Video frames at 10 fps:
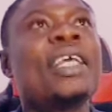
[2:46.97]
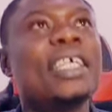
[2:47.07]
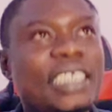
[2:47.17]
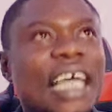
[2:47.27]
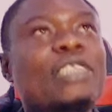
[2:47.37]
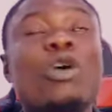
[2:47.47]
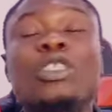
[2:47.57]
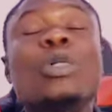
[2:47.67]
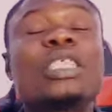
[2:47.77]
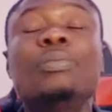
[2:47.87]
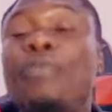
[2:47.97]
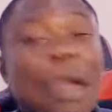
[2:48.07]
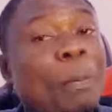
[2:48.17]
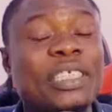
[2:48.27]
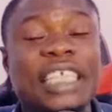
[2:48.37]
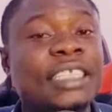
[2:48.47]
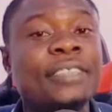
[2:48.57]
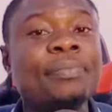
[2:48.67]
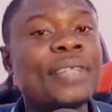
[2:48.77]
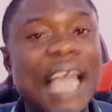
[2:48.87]
yes osi otimi twa pictures
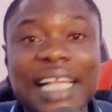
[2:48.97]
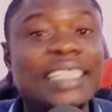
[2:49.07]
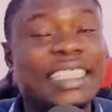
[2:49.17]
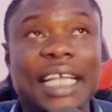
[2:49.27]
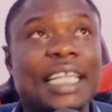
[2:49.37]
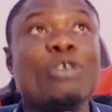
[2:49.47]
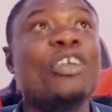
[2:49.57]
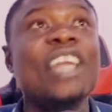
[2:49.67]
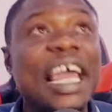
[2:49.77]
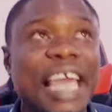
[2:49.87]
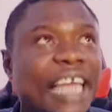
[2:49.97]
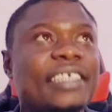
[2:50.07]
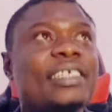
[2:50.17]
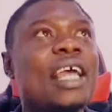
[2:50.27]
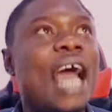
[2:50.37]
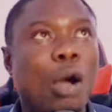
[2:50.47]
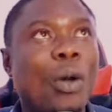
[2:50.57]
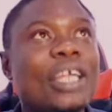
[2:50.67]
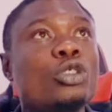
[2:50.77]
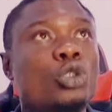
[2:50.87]
at the standing naked
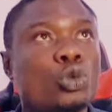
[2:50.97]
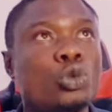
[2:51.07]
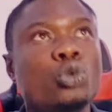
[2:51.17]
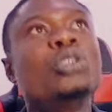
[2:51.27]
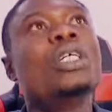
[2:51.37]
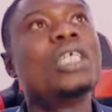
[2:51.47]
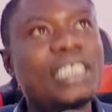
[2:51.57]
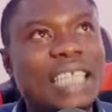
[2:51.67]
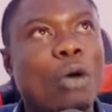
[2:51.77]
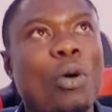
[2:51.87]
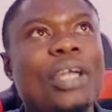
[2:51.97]
according to Sarkodie,